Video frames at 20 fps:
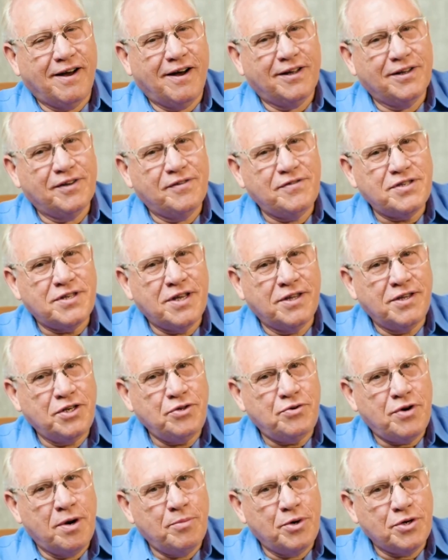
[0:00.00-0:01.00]
all of a sudden the
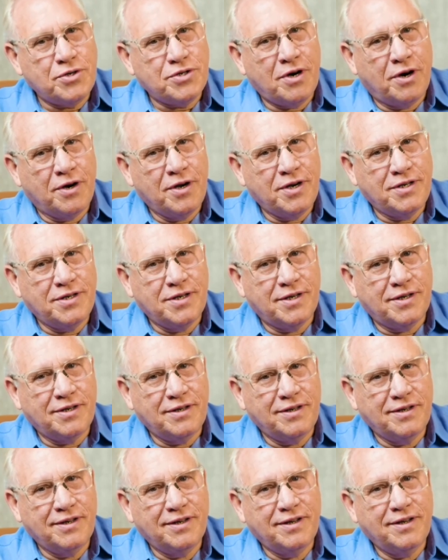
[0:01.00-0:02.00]
tremors started to
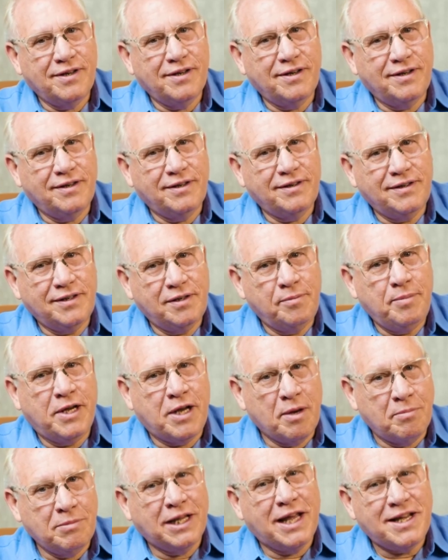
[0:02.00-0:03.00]

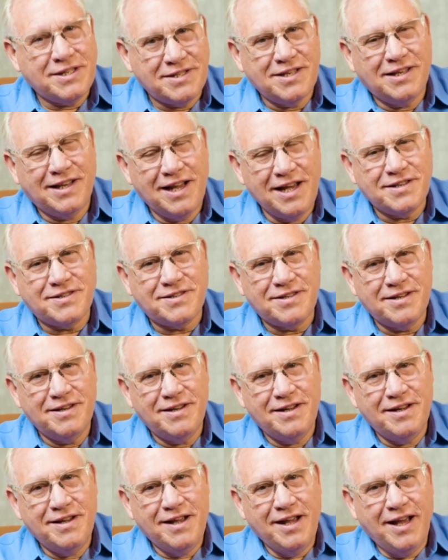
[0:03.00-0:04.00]
become less and less.
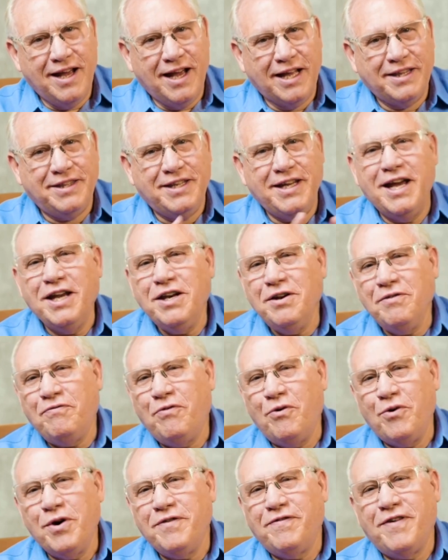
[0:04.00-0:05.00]
At the end of
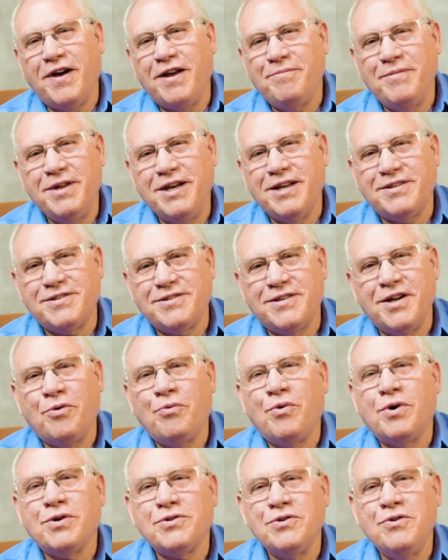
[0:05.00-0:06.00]
45 minutes, there
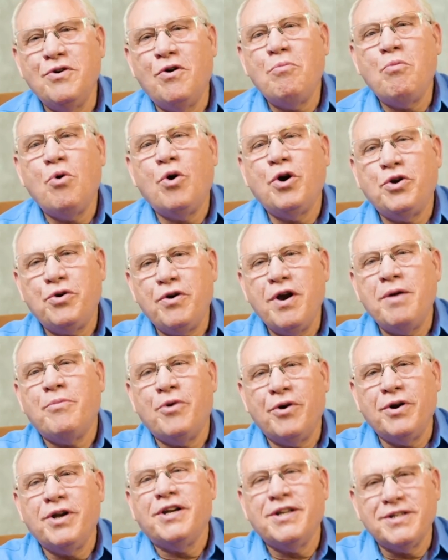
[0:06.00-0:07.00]
was no more
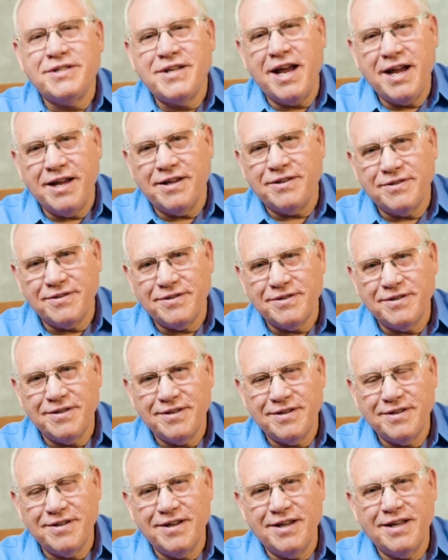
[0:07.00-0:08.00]
tremor in his hands.
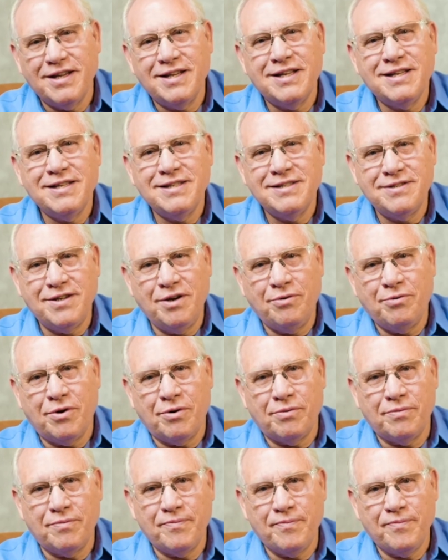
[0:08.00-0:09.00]

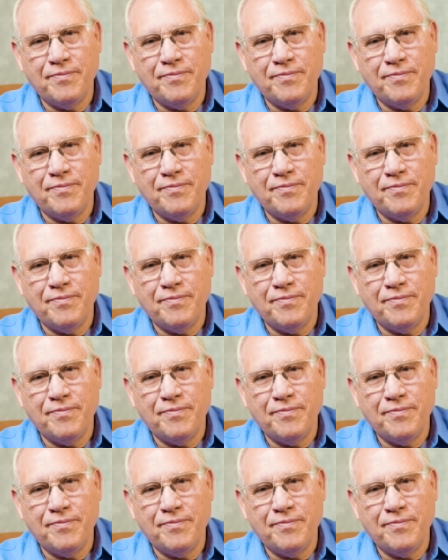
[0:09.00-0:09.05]
Zero.